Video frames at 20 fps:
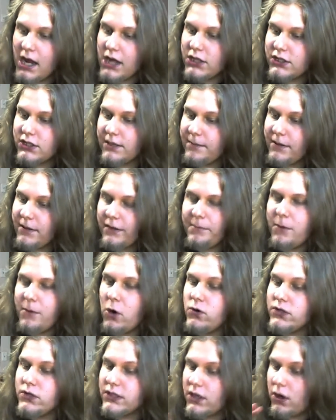Some of the
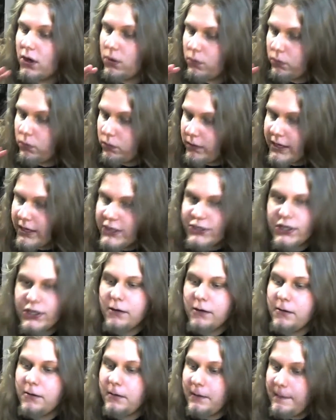most
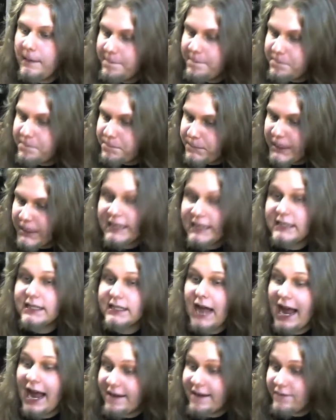original beats
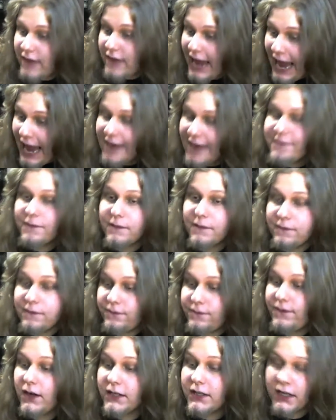I have ever
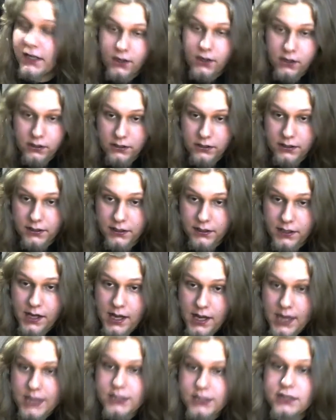fucking heard.
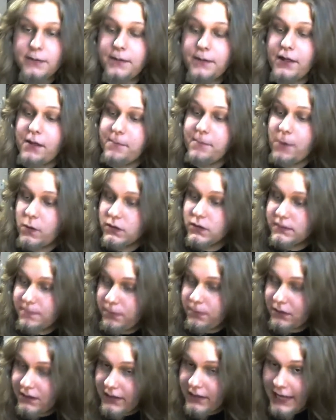Some of the most
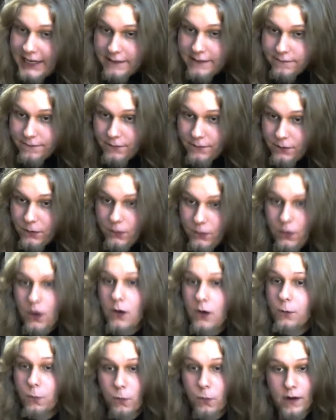playful,
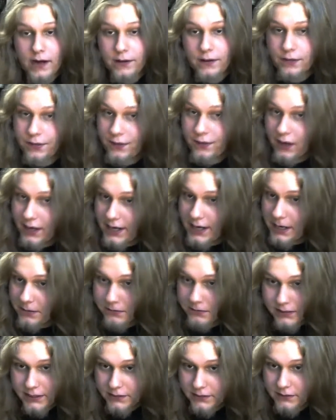well thought
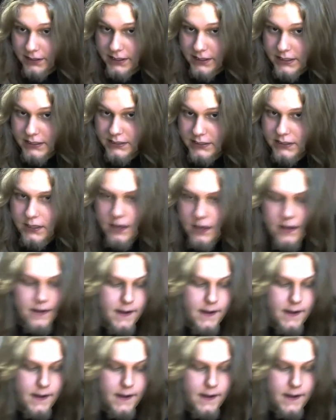out lyrics.